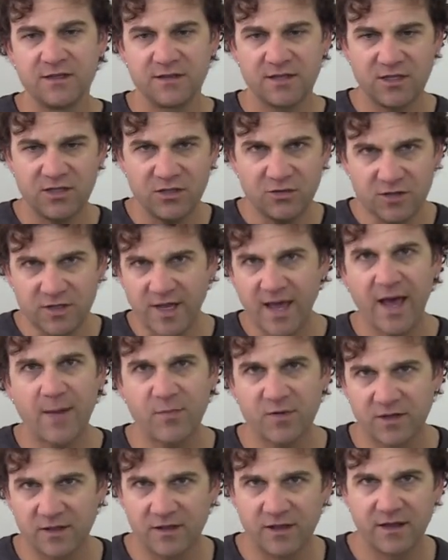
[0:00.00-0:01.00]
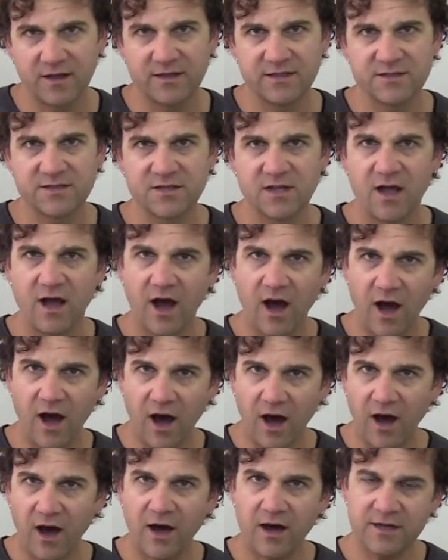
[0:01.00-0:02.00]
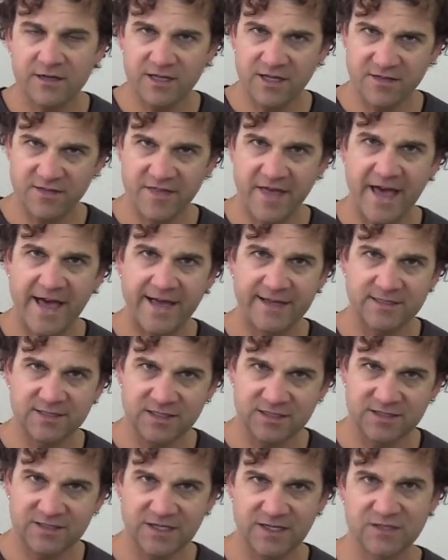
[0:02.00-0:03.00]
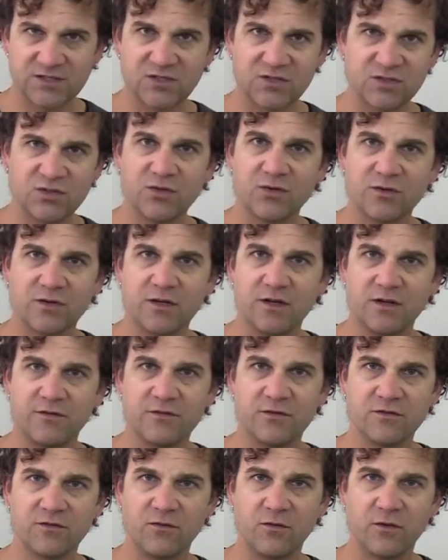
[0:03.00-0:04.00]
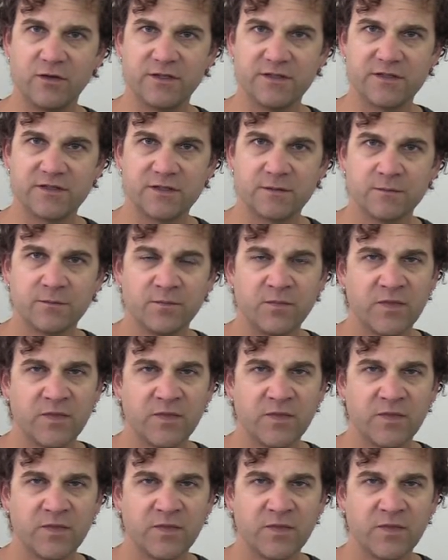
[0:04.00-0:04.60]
that you capitalize on that tessitura of your voice.